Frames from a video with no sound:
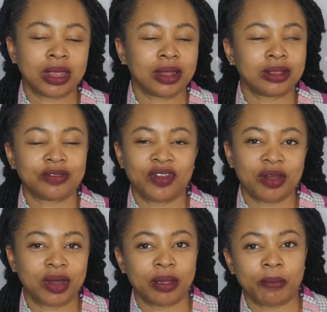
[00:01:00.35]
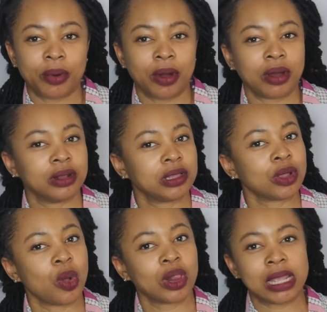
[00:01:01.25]
it. It's very important.
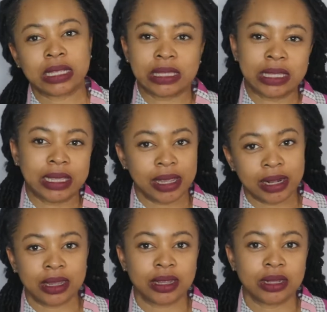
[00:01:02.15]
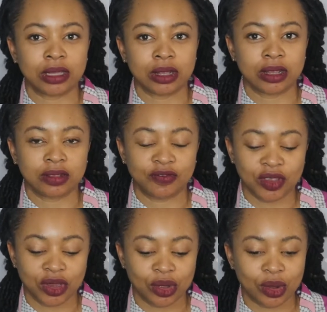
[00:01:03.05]
So let's get into this
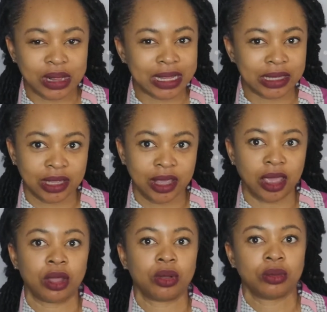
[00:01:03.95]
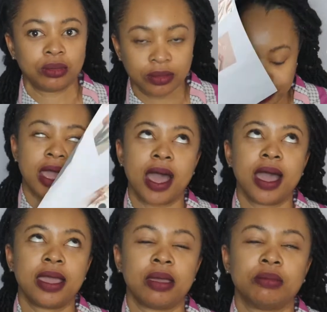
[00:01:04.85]
video. Let's go.
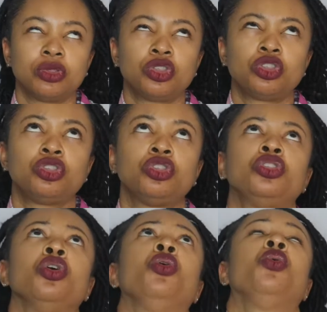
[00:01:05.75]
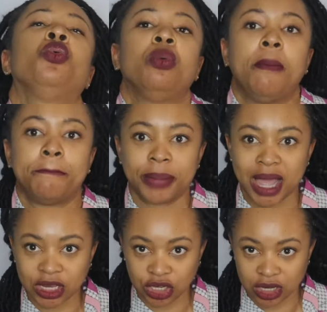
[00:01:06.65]
I am so
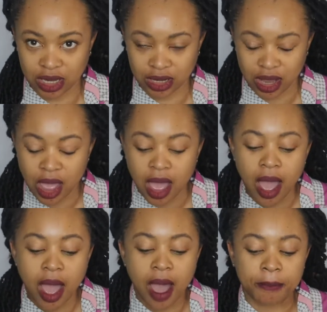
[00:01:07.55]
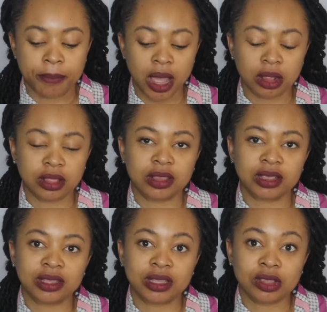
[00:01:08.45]
passionate about
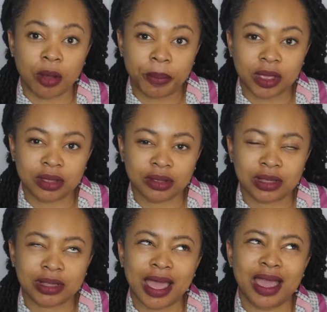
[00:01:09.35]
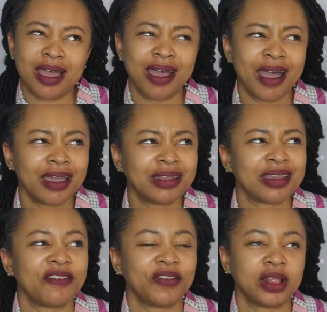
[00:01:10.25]
this topic because I
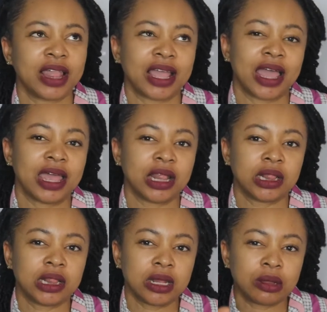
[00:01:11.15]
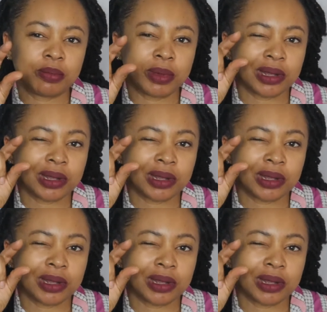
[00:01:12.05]
felt like I had a little